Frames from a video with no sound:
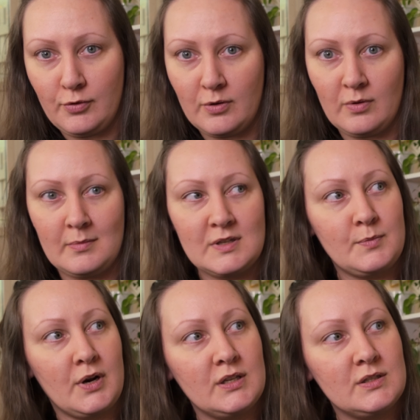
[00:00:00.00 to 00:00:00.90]
the Women's
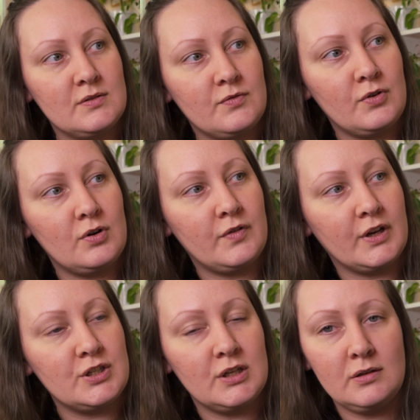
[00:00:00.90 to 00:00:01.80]
Prize for
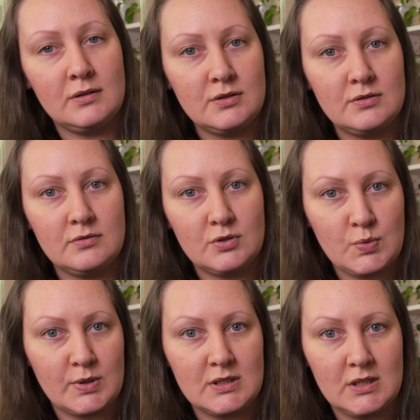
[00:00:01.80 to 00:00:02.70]
Fiction in
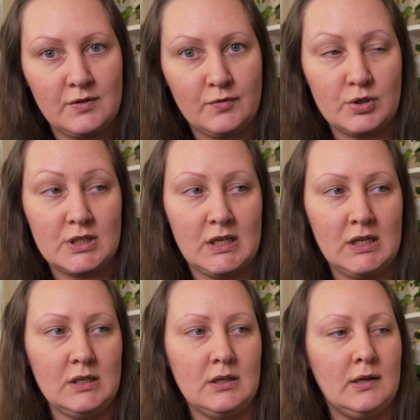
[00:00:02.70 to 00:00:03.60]

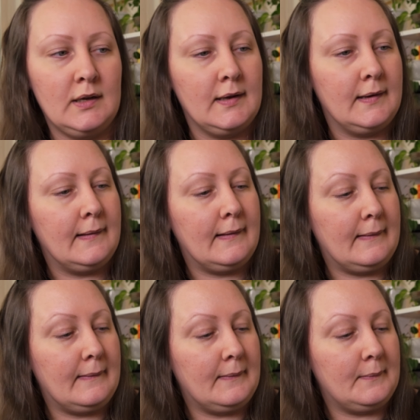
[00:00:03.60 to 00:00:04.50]
2014.
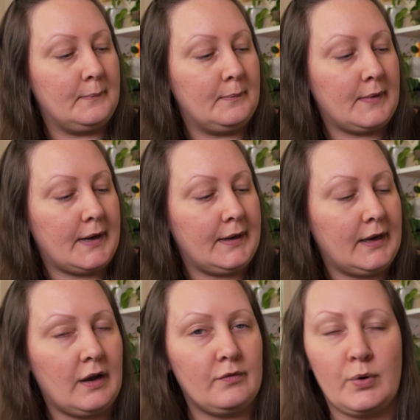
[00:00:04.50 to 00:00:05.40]
I
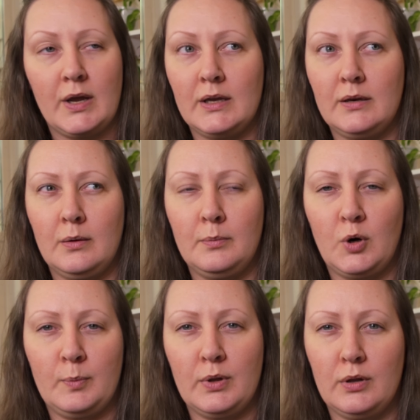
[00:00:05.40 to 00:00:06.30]
have read
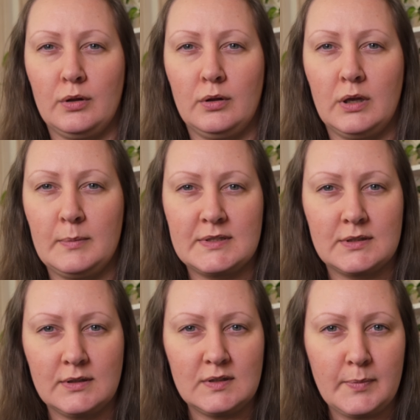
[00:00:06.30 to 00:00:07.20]
Purple
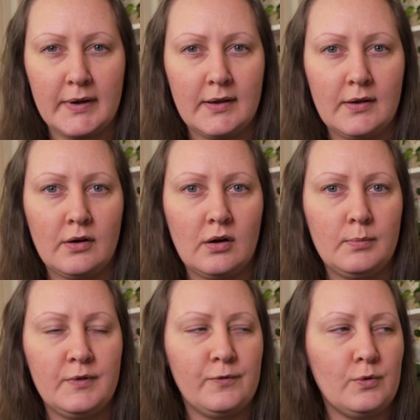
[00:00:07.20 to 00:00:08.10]
Hibiscus by her
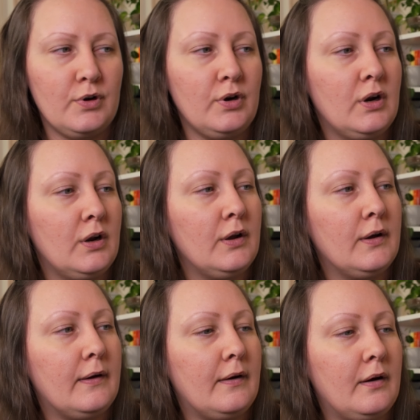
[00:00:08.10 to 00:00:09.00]
before,
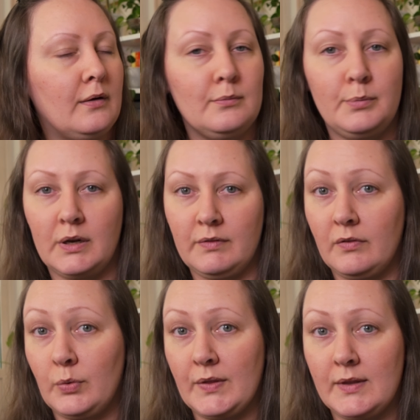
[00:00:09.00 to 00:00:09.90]
but I've never
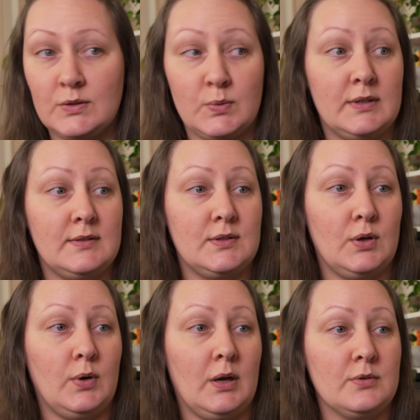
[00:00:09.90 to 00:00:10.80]
read this one, so
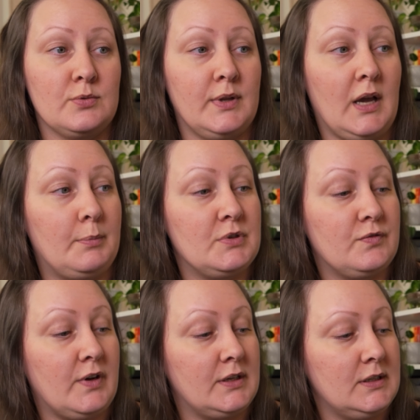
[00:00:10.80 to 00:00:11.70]
I was really happy to
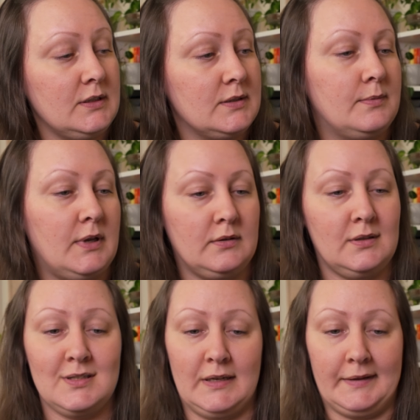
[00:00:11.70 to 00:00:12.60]
find it. And it's
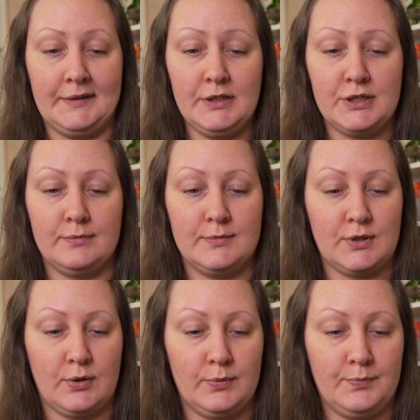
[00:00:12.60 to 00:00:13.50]
in English,
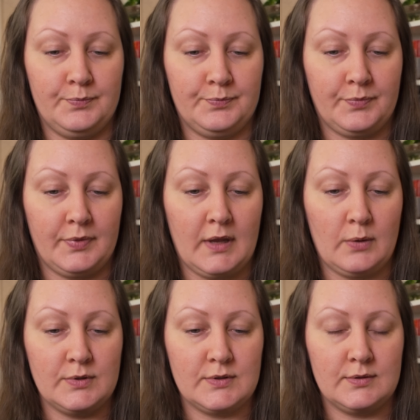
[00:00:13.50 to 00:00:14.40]
so that
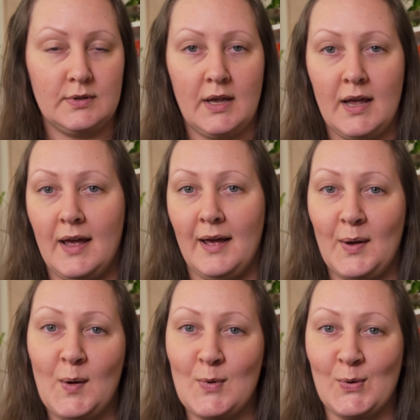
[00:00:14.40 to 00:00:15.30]
was a
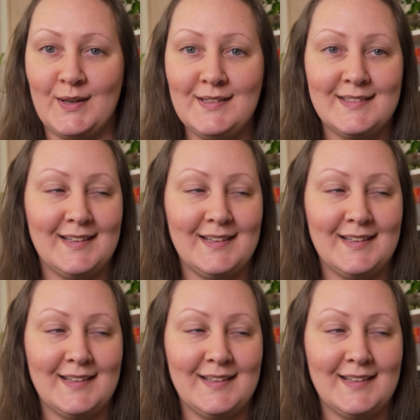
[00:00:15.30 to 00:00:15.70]
bonus.